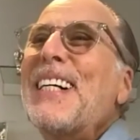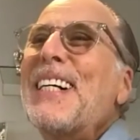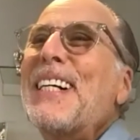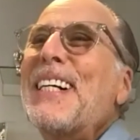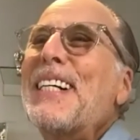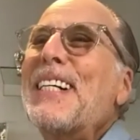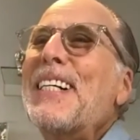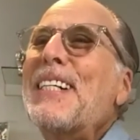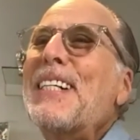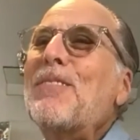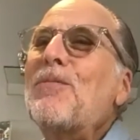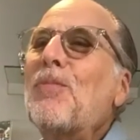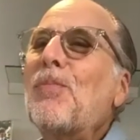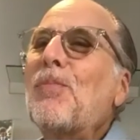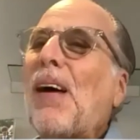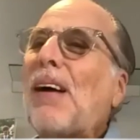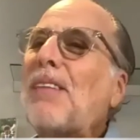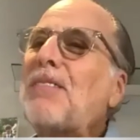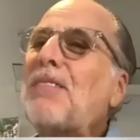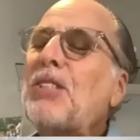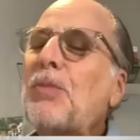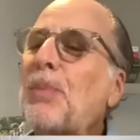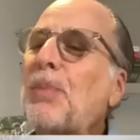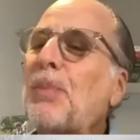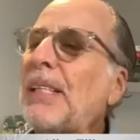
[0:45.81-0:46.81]
I've
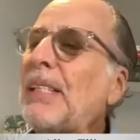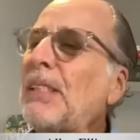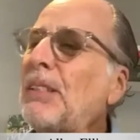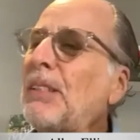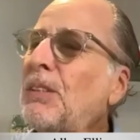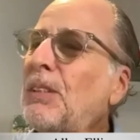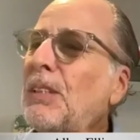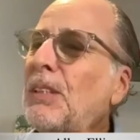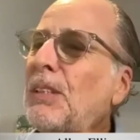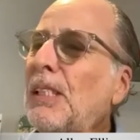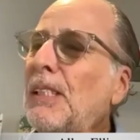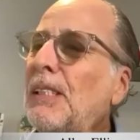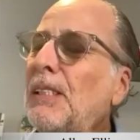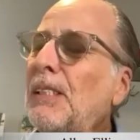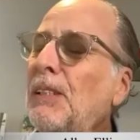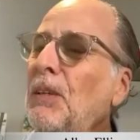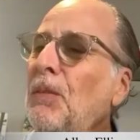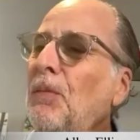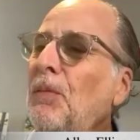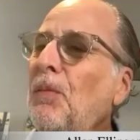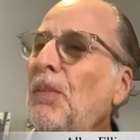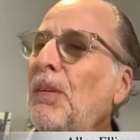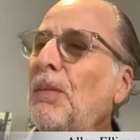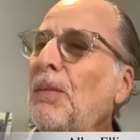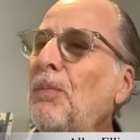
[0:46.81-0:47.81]
spent a
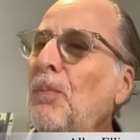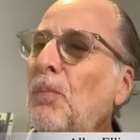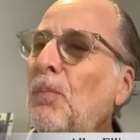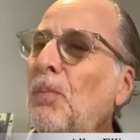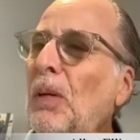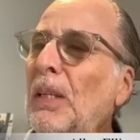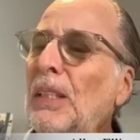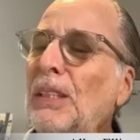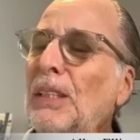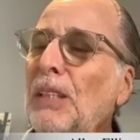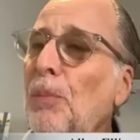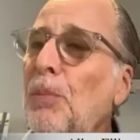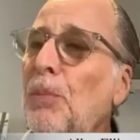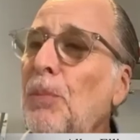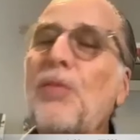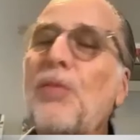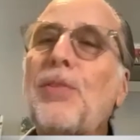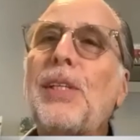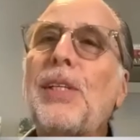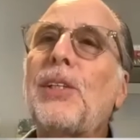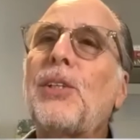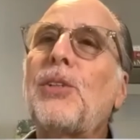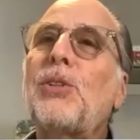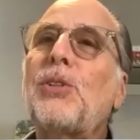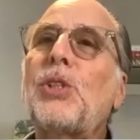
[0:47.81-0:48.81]
number of
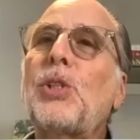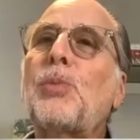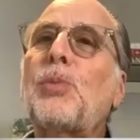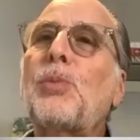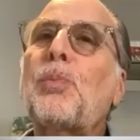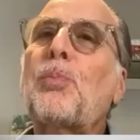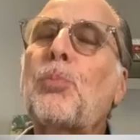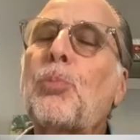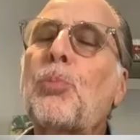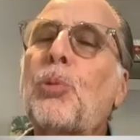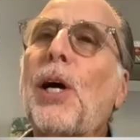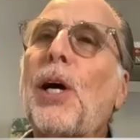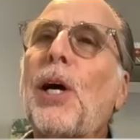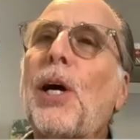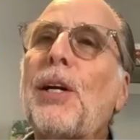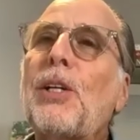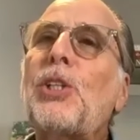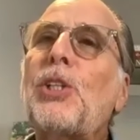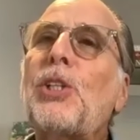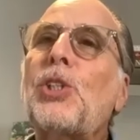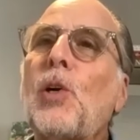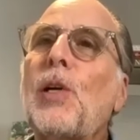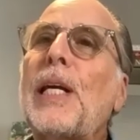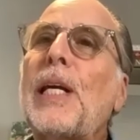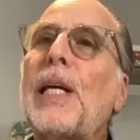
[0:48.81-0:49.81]
years prior to
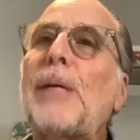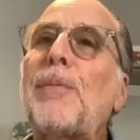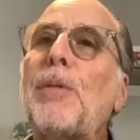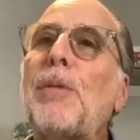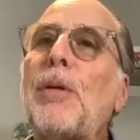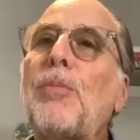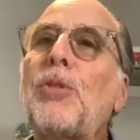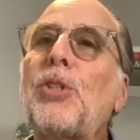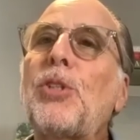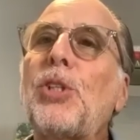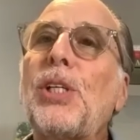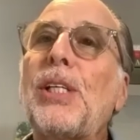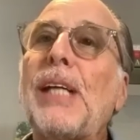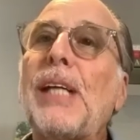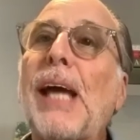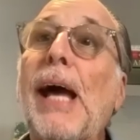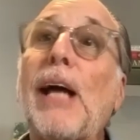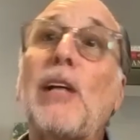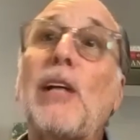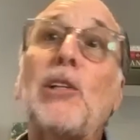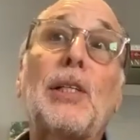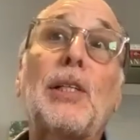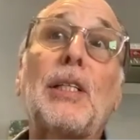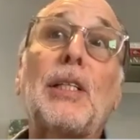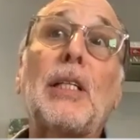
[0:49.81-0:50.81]
starting MMG
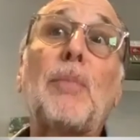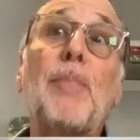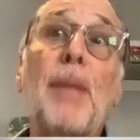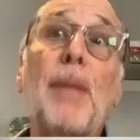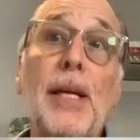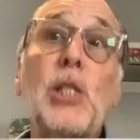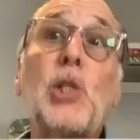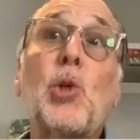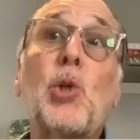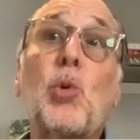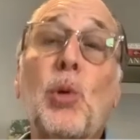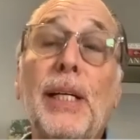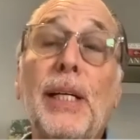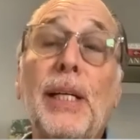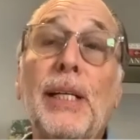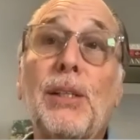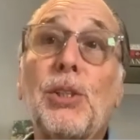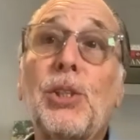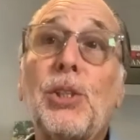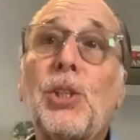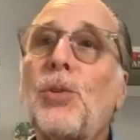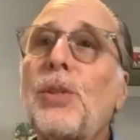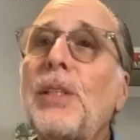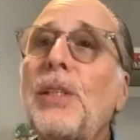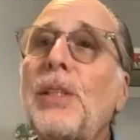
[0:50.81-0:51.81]
actually in the menswear
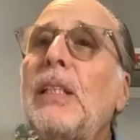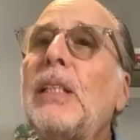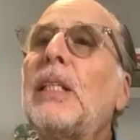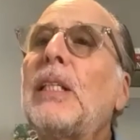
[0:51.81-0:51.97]
industry,